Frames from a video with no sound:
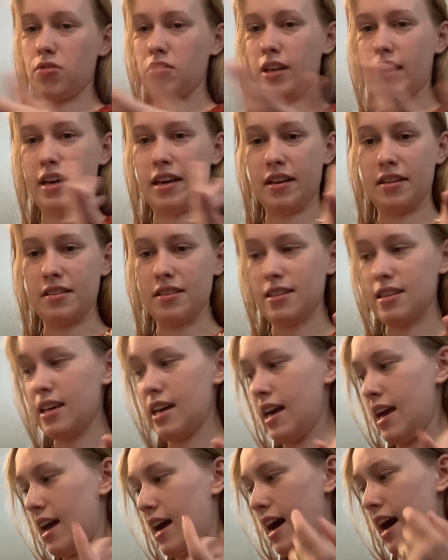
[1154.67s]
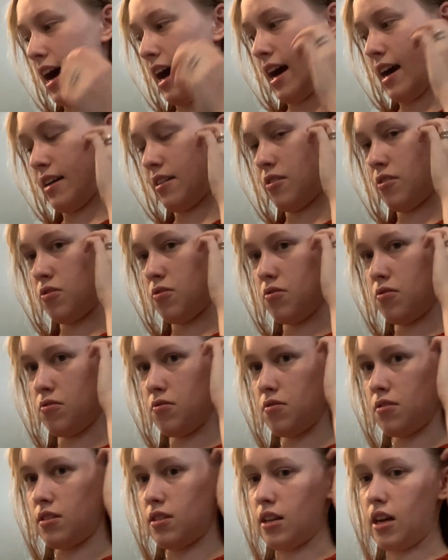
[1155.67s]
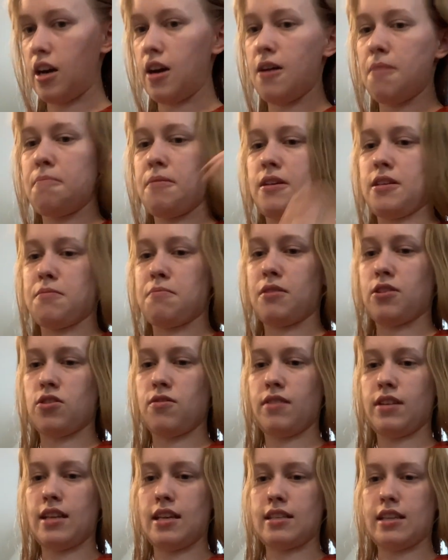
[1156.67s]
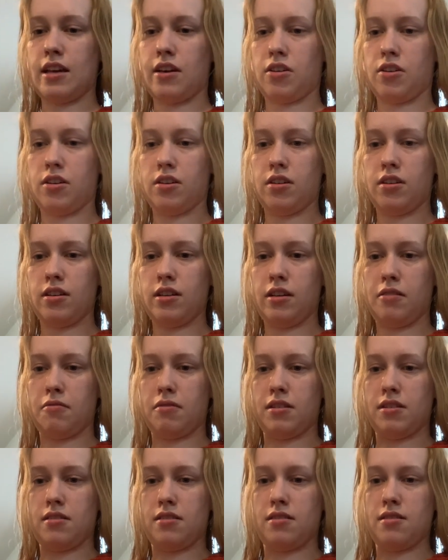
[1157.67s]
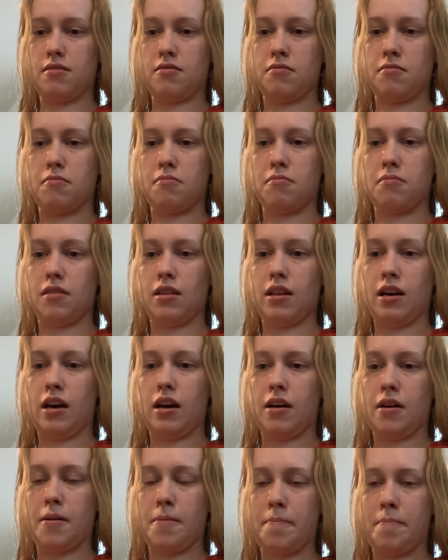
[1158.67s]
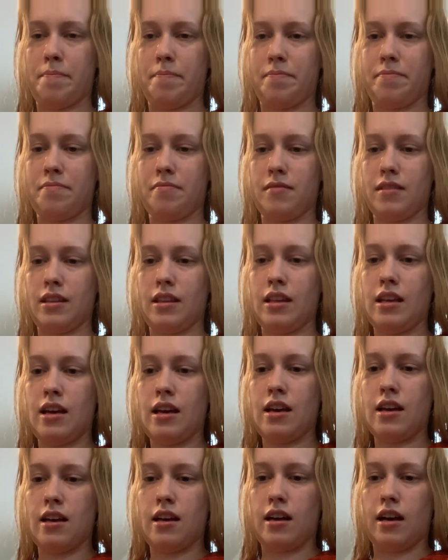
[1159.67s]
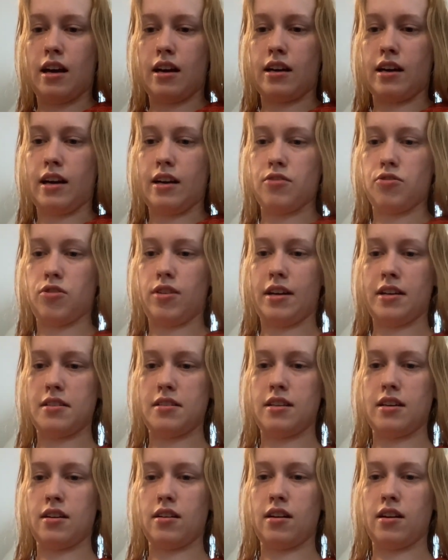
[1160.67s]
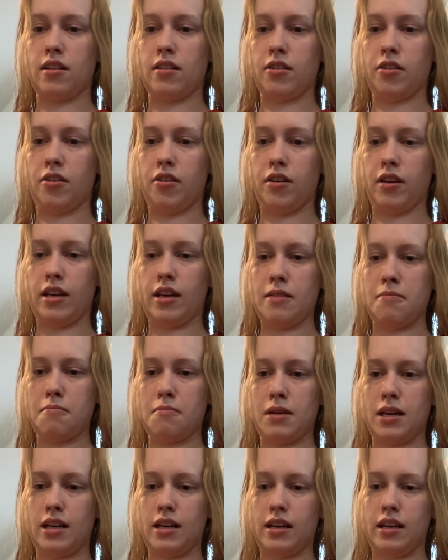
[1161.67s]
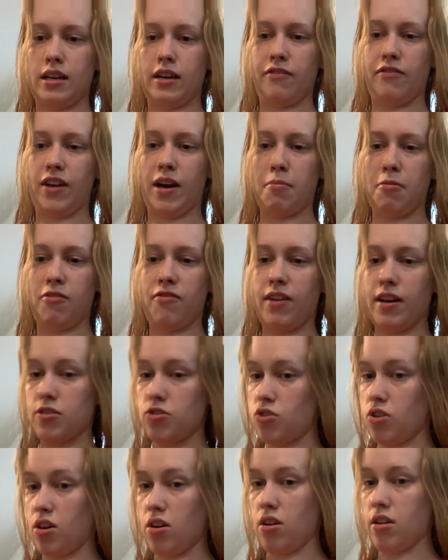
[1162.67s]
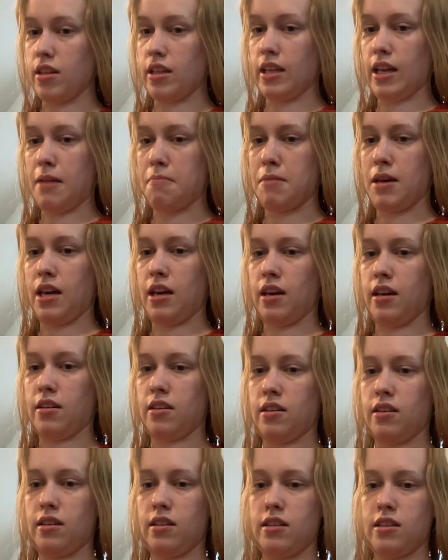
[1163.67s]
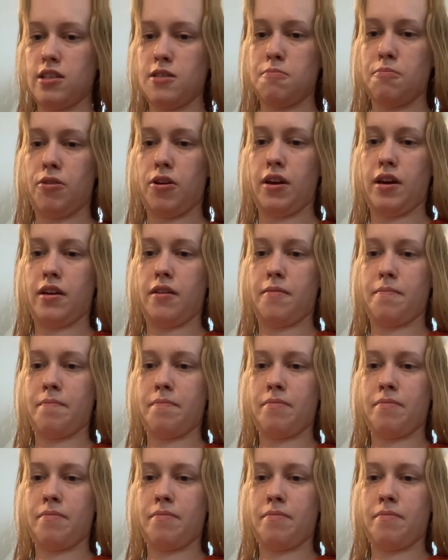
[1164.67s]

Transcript: Land. I used up as much of it as I could. It was a contrasting color in my Fiberfest shawl that I made in the spring.